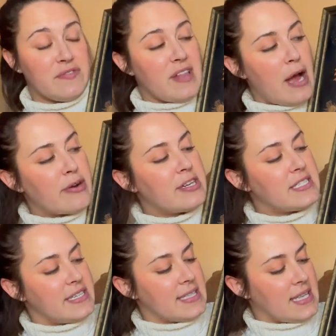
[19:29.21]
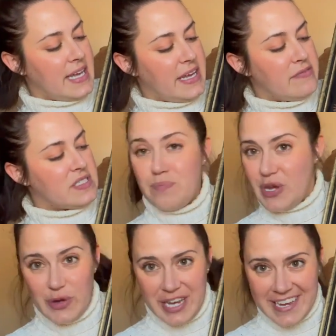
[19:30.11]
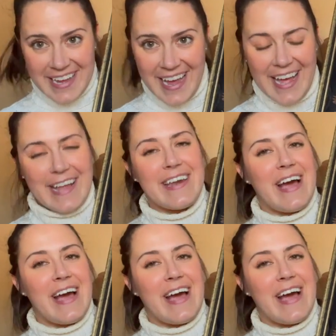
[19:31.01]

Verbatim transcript: flowers and leaves. Moody again.